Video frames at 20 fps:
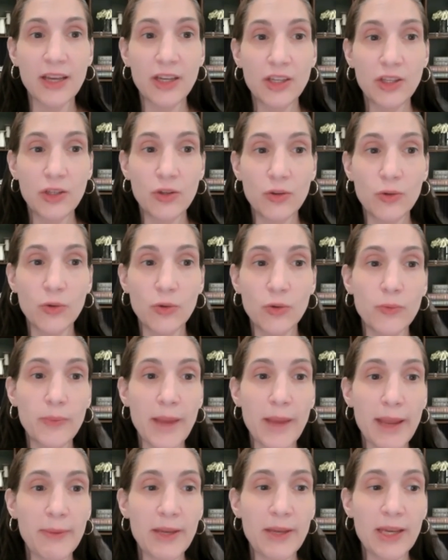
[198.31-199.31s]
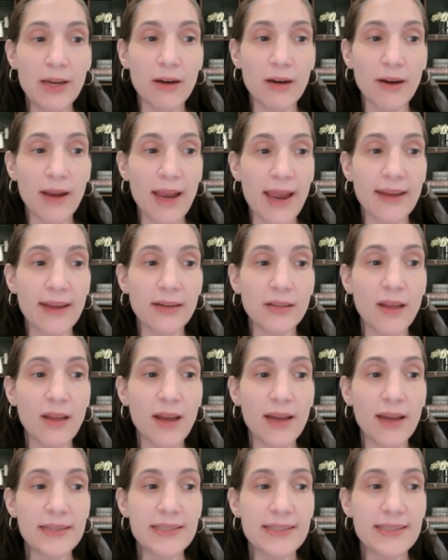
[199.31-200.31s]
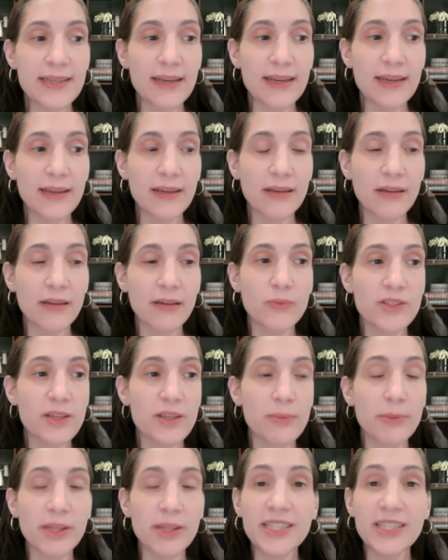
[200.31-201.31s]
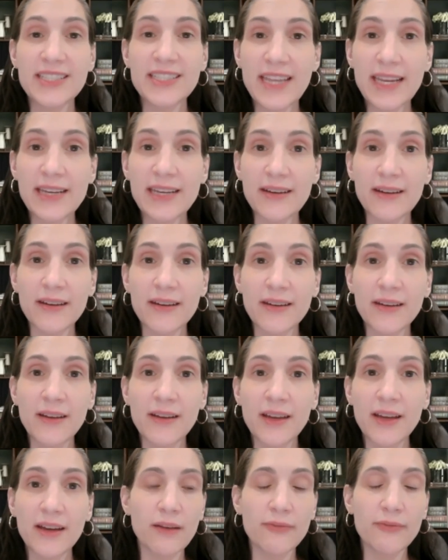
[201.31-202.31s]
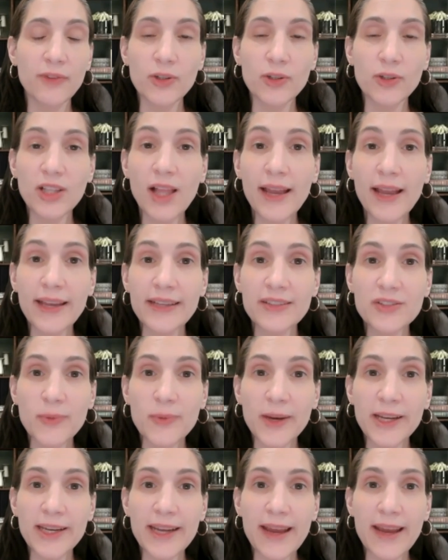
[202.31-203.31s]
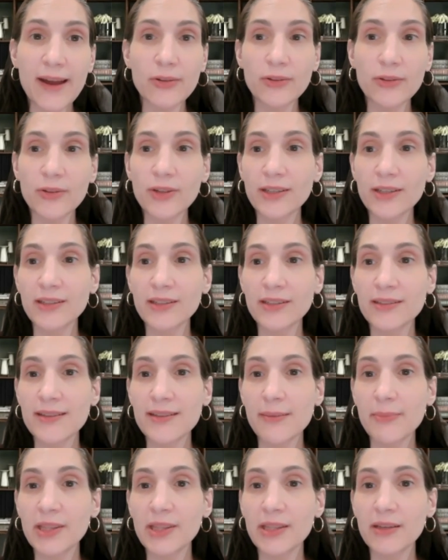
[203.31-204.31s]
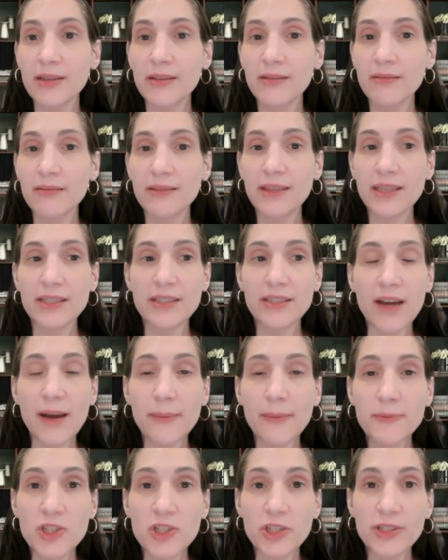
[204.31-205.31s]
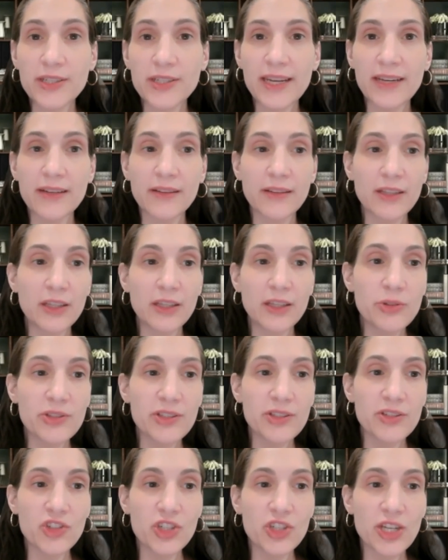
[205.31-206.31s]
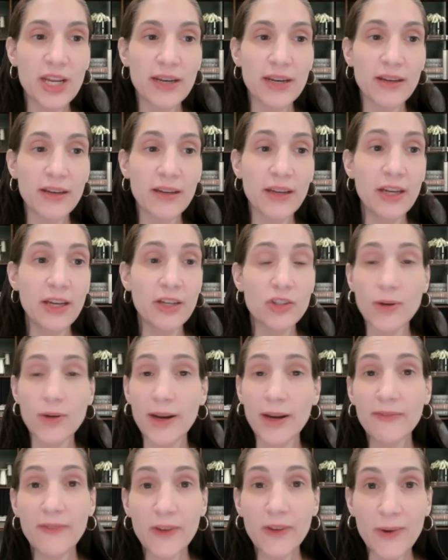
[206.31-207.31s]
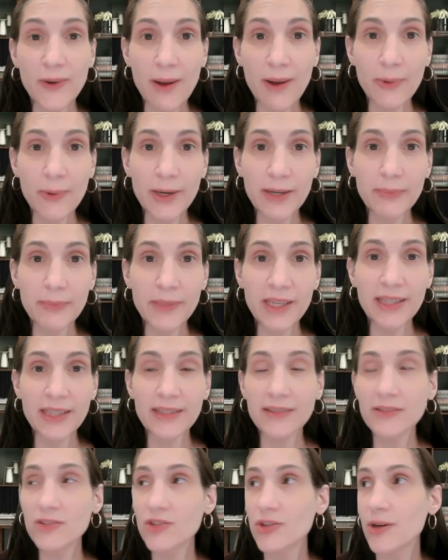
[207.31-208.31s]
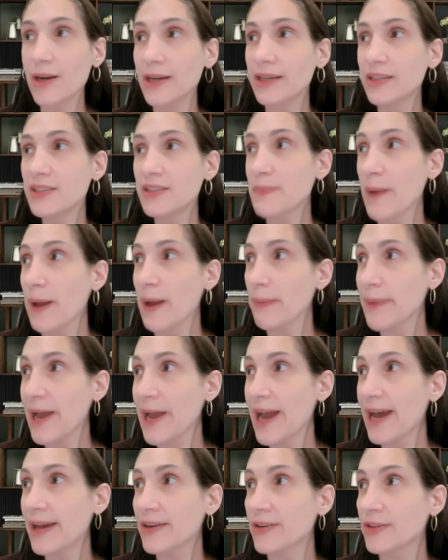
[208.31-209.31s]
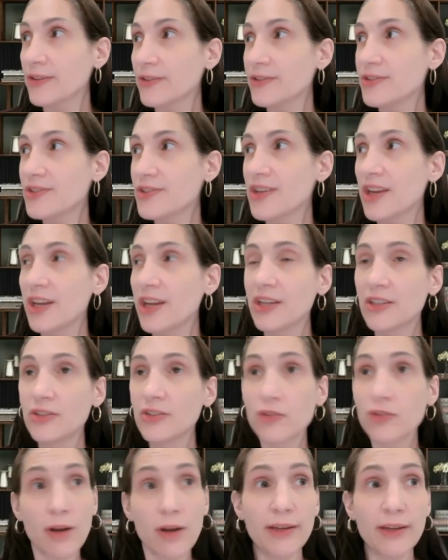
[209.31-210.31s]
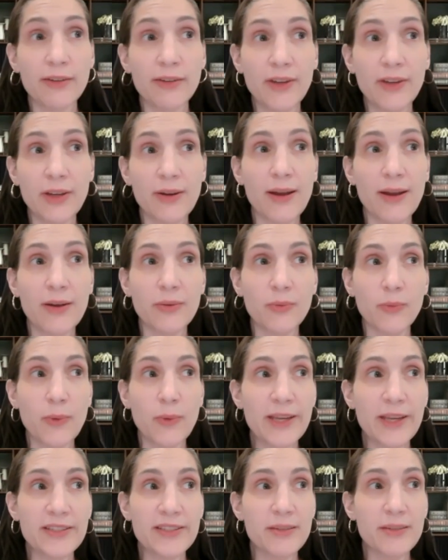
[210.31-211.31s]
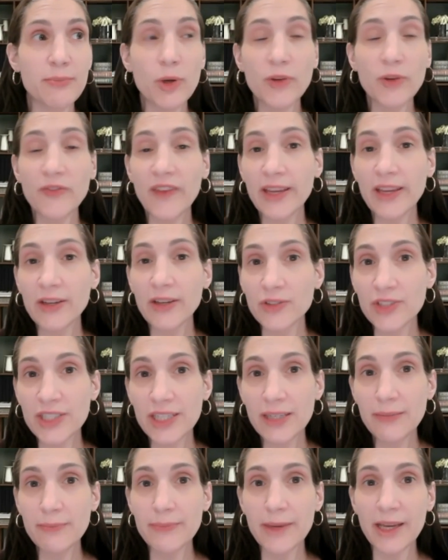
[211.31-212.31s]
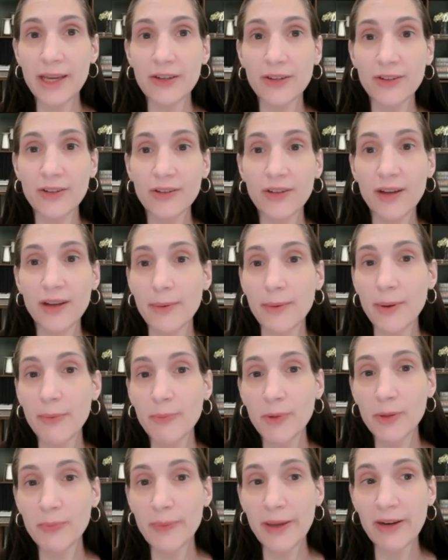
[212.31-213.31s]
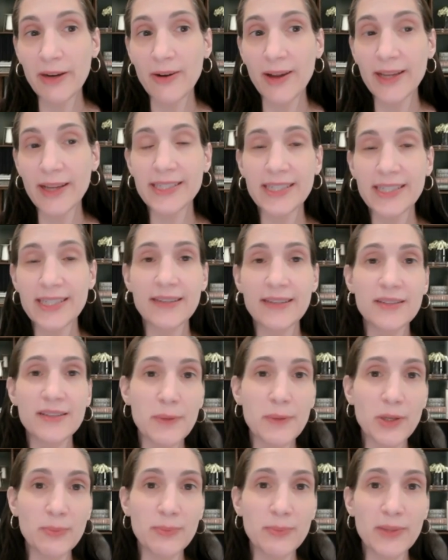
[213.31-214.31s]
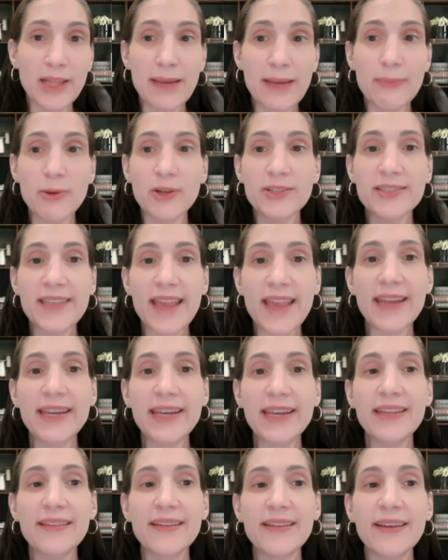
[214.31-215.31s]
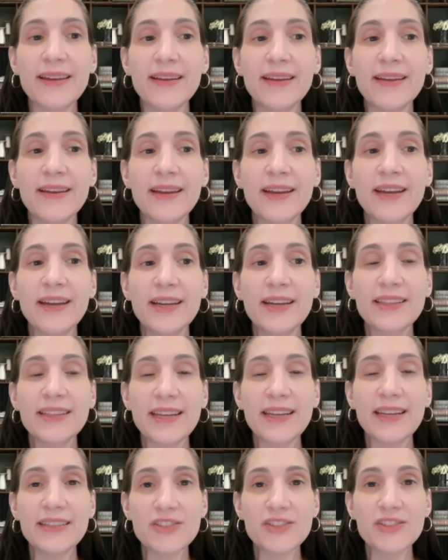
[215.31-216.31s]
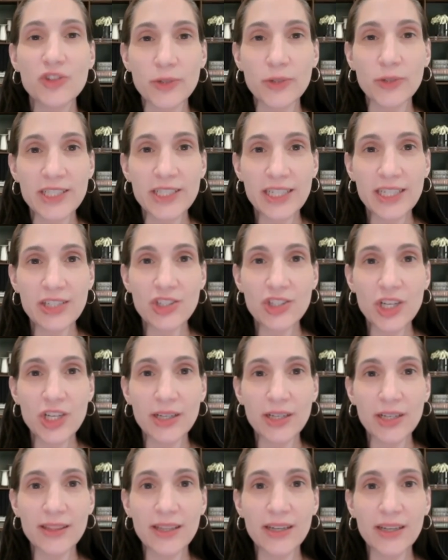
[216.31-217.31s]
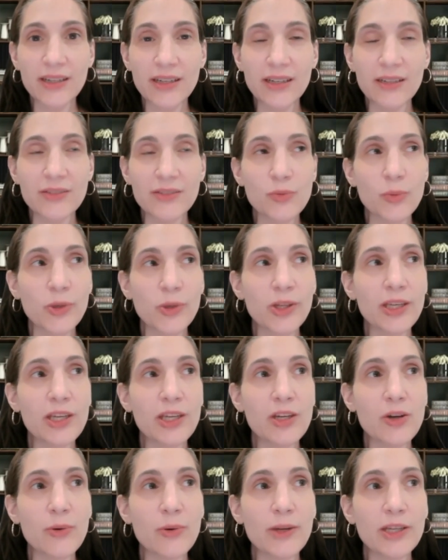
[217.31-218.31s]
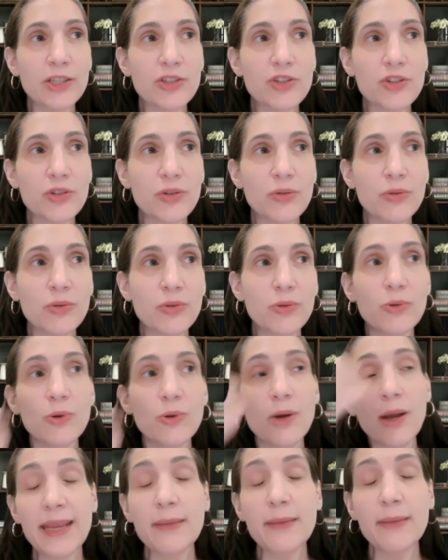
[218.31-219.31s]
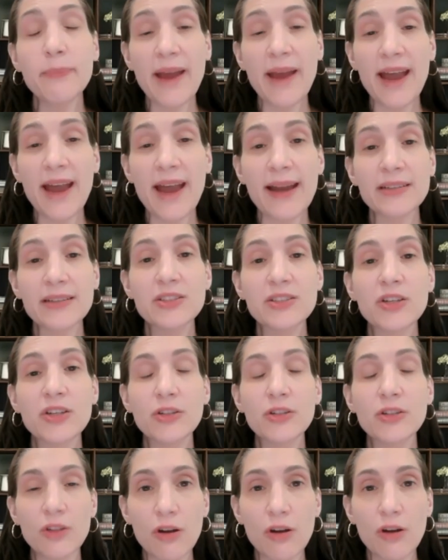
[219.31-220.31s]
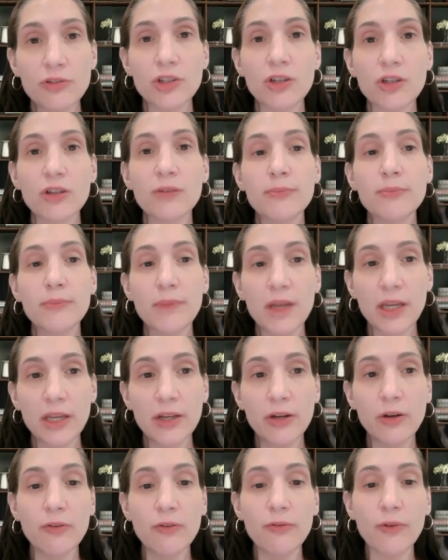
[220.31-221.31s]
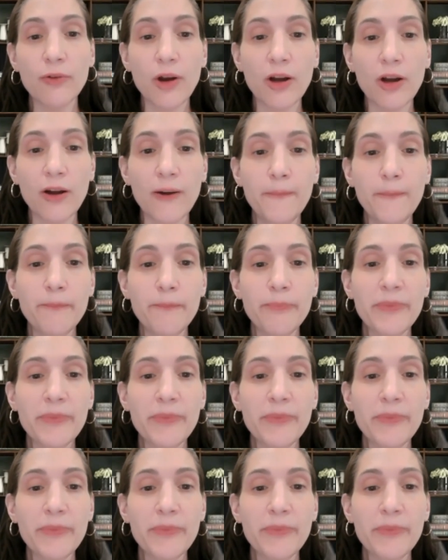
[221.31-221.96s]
You maybe are analyzing some of the data of your clients right now, looking at some of the adoption data, the usage data, trying to figure out what it means, trying to spot patterns, trying to figure out ways to motivate your team better, come up with better ideas, build playbooks, anything that is strategic, that is really going to impact long-term and overall.